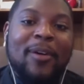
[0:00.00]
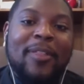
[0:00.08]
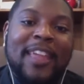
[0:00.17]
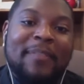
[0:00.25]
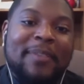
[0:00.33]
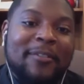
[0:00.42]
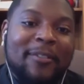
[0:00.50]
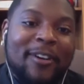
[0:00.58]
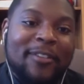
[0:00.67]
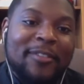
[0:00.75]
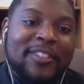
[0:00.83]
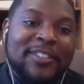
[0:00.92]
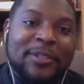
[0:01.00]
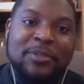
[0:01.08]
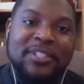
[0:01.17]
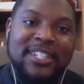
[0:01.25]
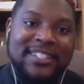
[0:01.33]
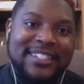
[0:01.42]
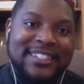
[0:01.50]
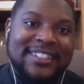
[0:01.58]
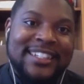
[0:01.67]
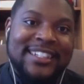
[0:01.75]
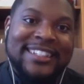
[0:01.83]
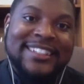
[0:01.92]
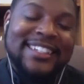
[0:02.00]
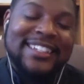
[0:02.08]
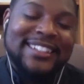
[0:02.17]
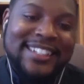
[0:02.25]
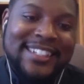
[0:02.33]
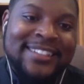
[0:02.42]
they've been involved in social justice. In the 60s,